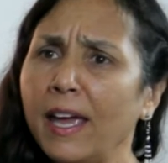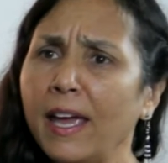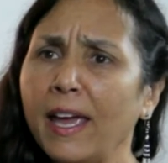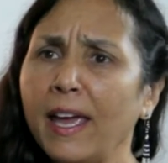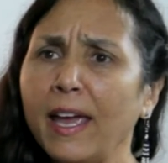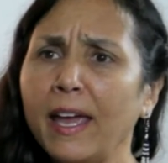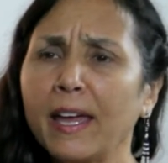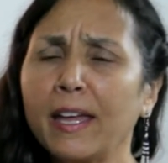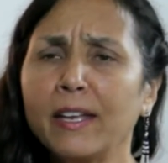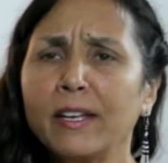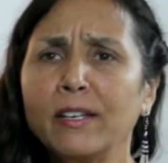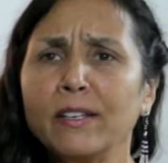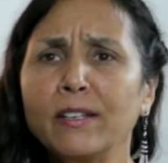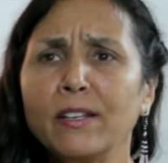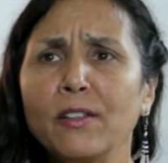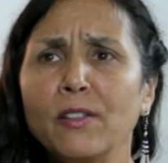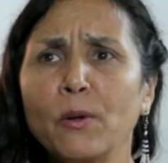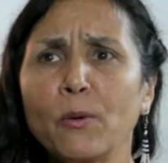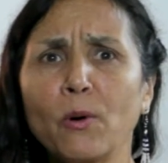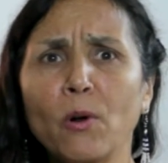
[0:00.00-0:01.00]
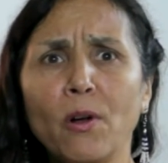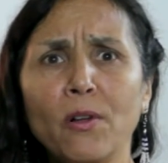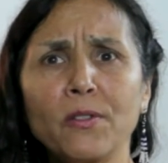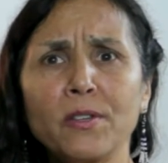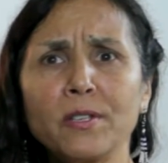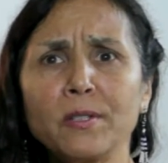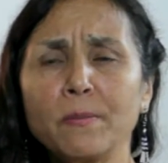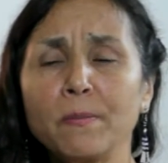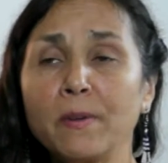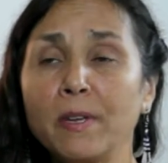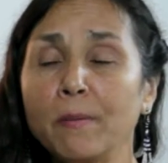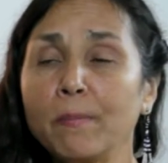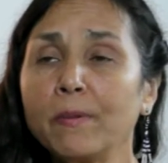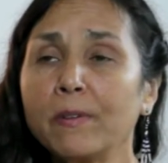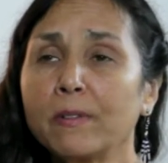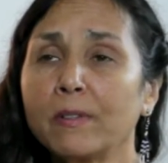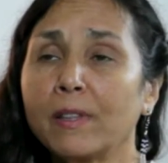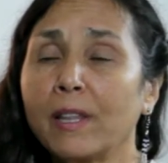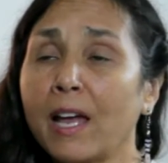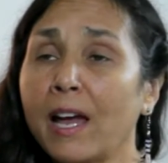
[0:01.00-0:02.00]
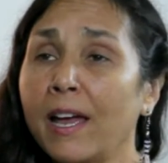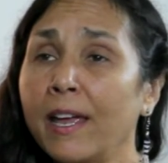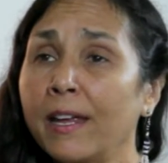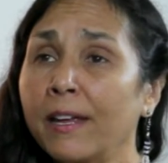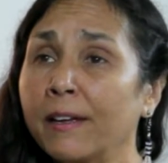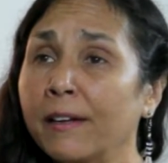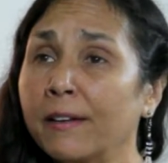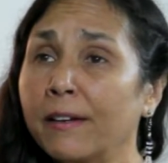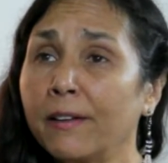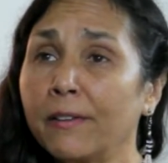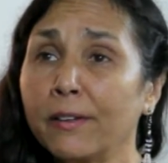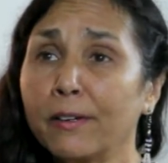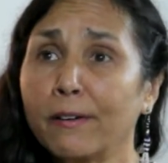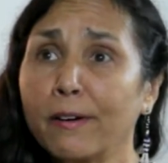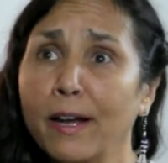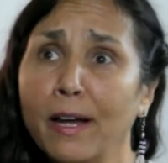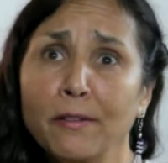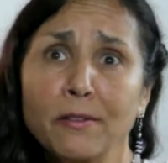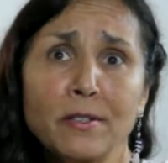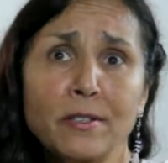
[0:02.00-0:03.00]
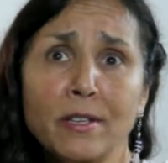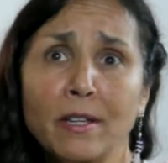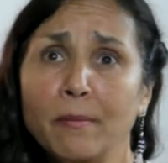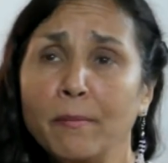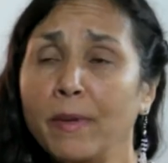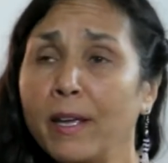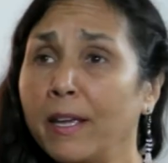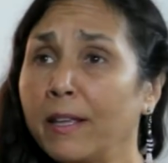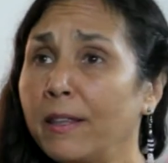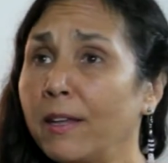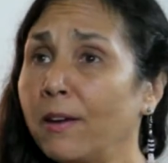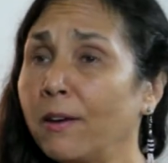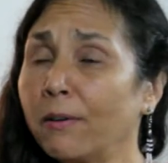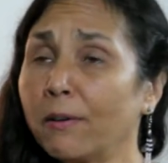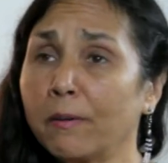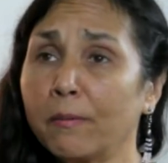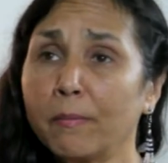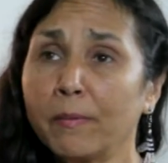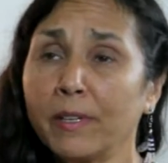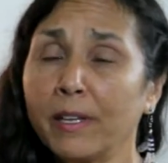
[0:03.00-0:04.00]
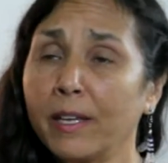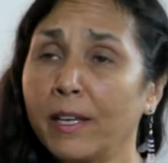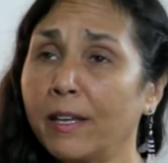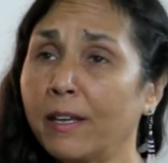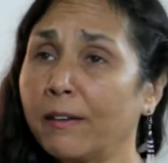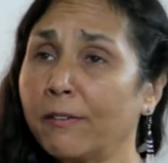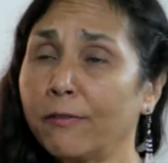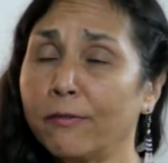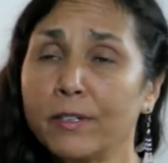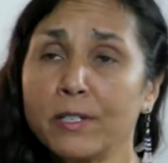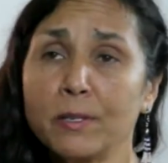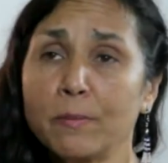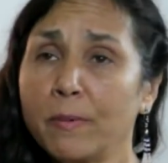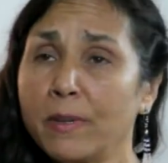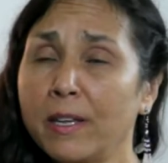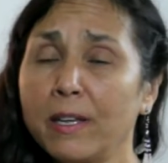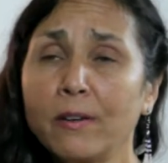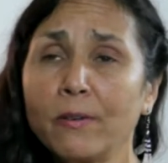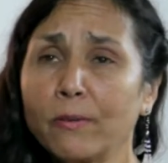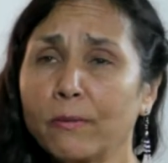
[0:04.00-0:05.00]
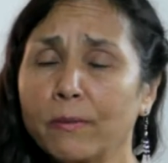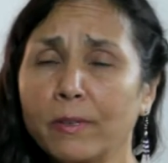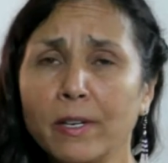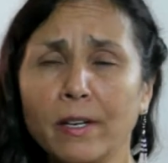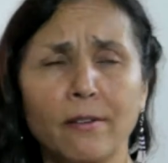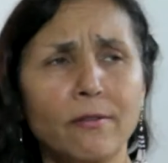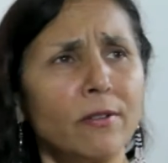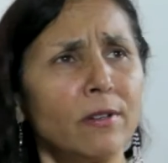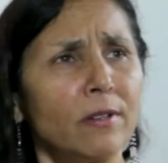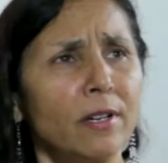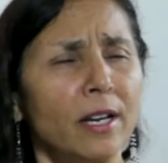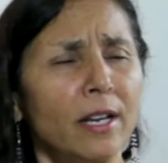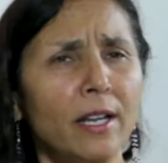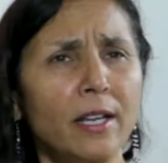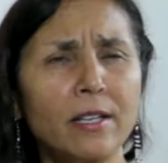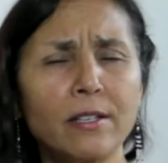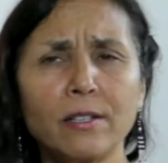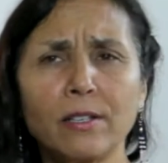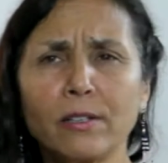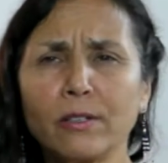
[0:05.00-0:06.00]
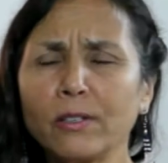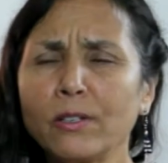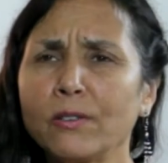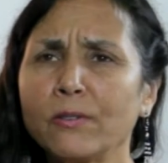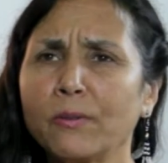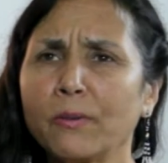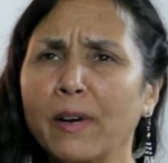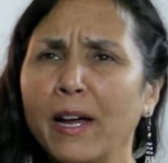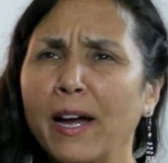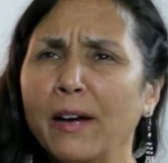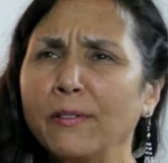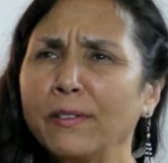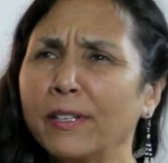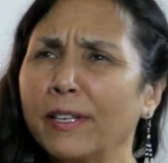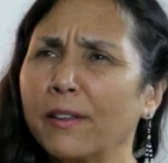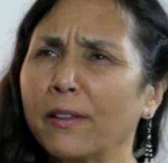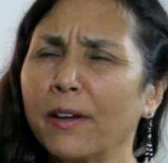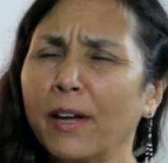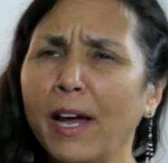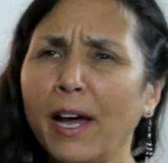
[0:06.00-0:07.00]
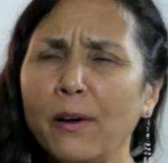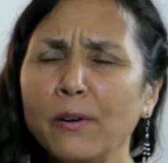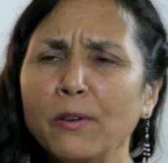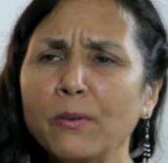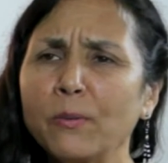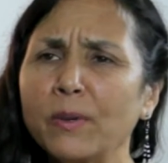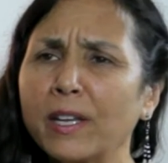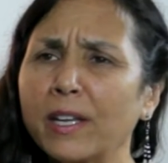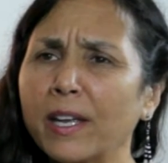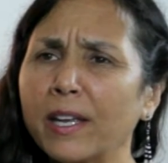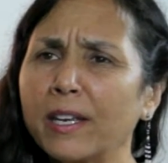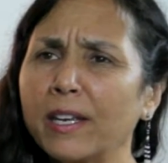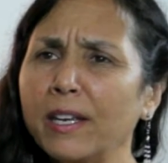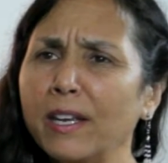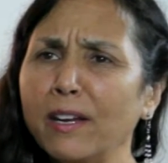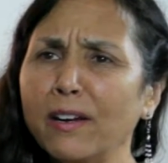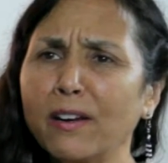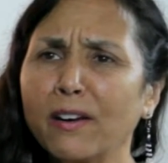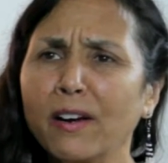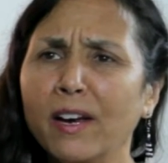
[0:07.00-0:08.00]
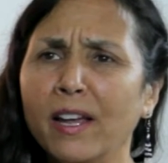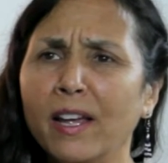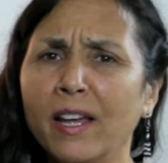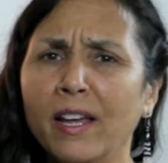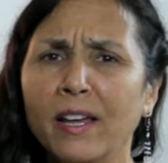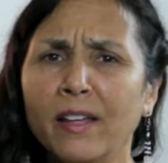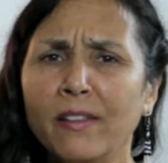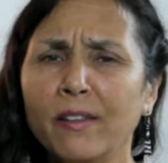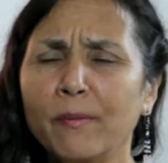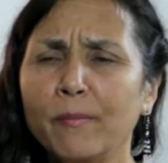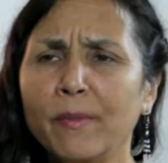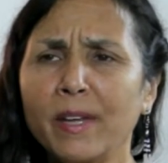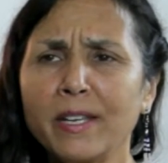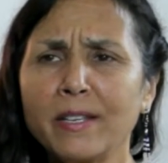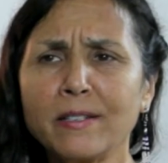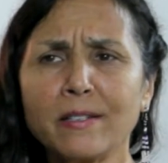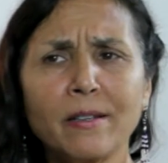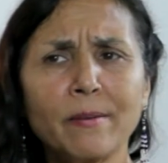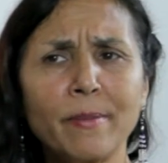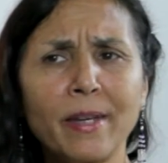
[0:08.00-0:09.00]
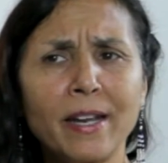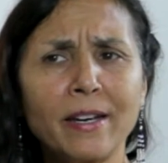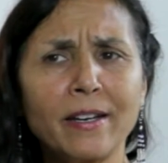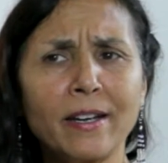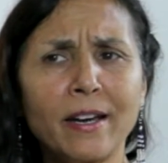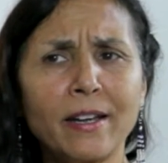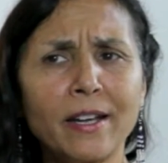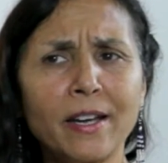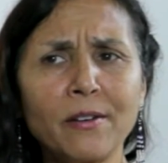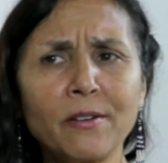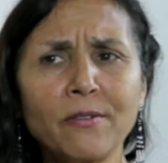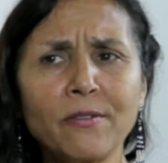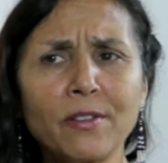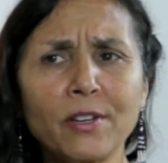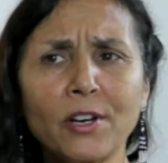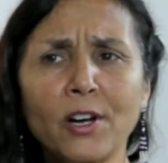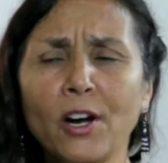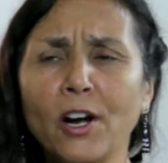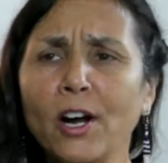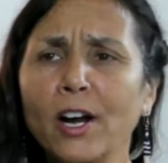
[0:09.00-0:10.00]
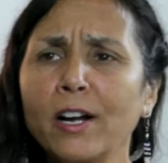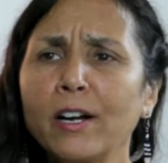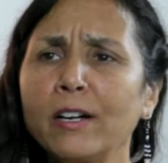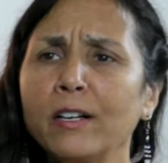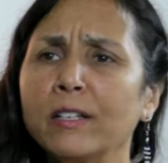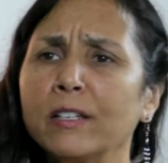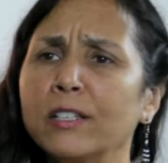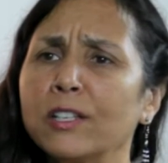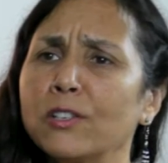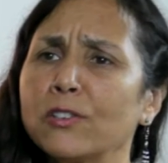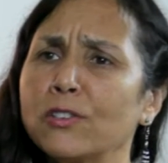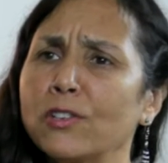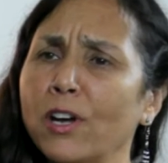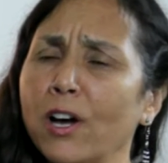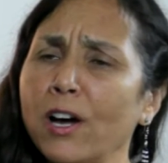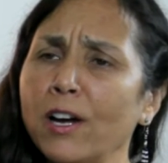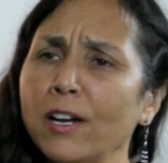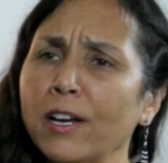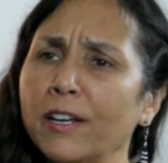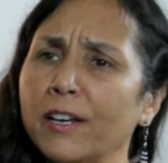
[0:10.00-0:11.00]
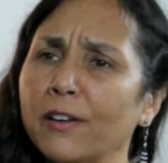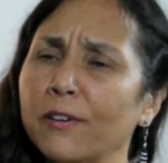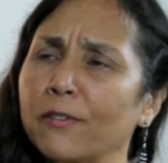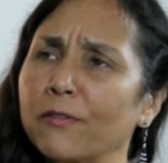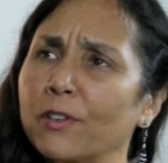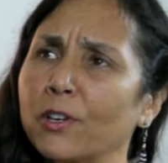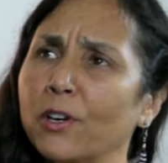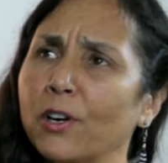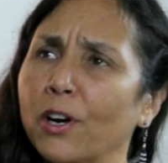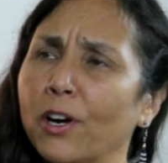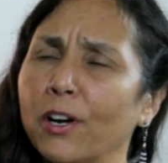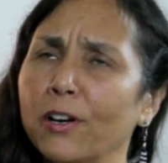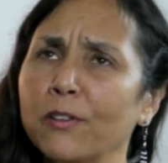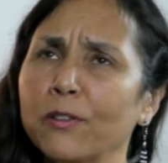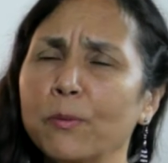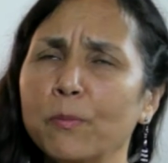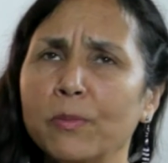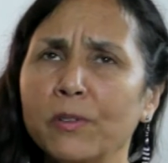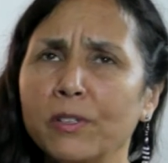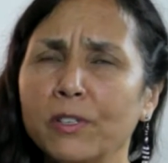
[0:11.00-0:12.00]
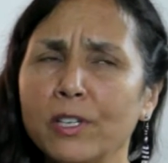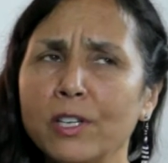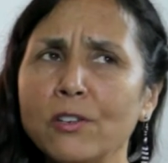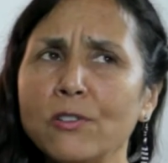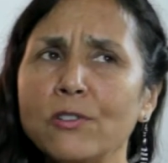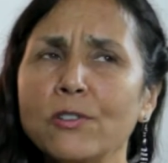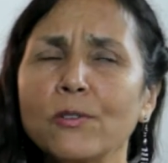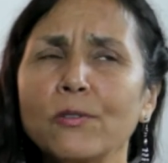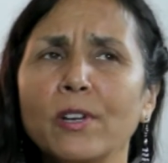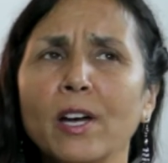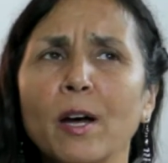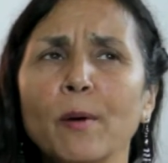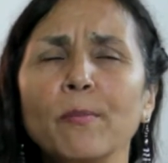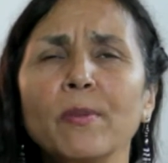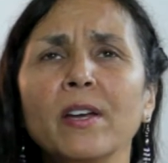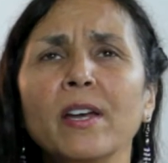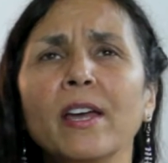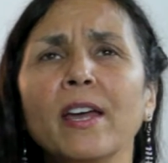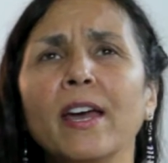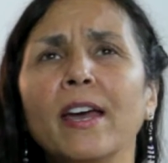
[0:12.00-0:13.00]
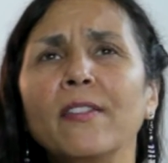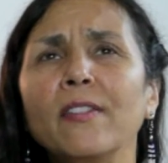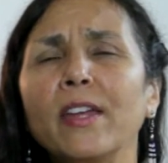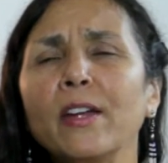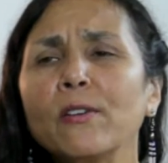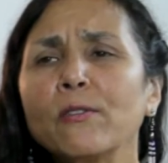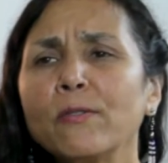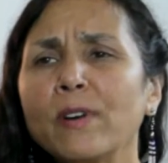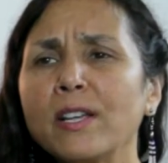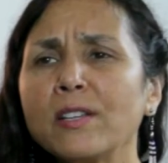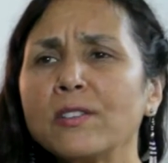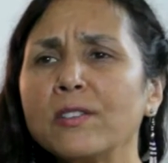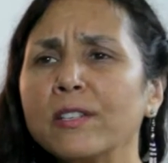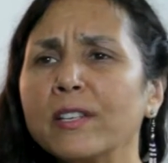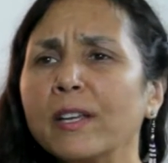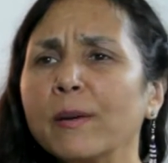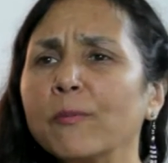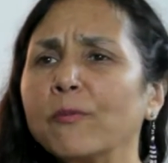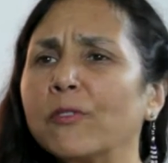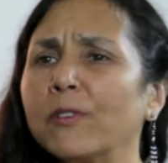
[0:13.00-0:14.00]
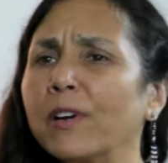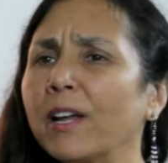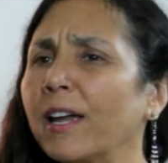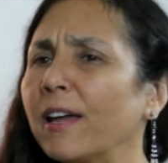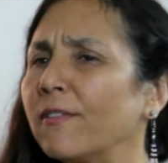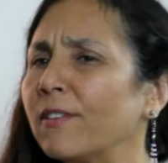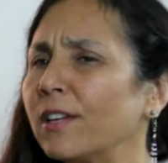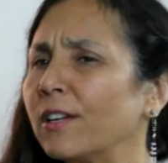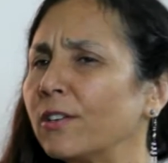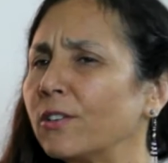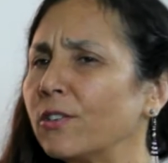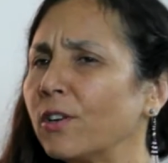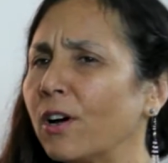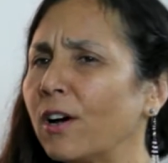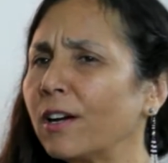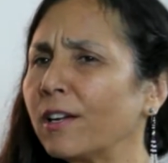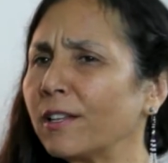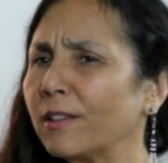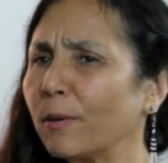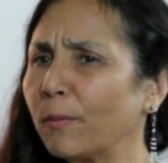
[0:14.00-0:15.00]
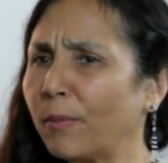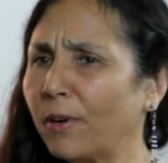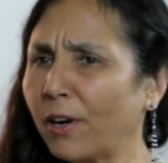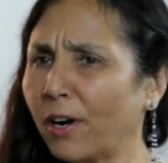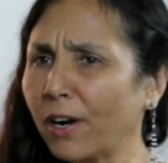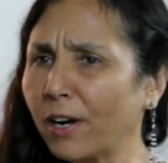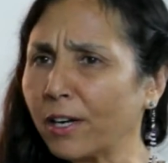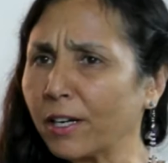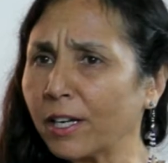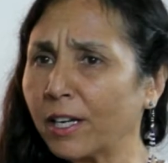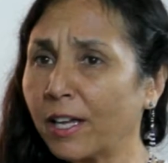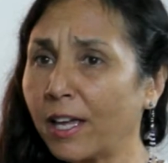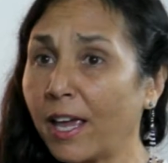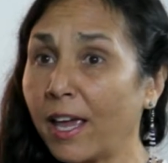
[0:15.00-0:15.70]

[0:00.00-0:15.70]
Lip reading: And there were all these people lying on the ground sunbathing or playing frisbee or whatever. And I looked around and I thought, how did we get here? The medicine man got out of the car. His dog got out of the car. The police showed up and they arrested him for having a dog in the park.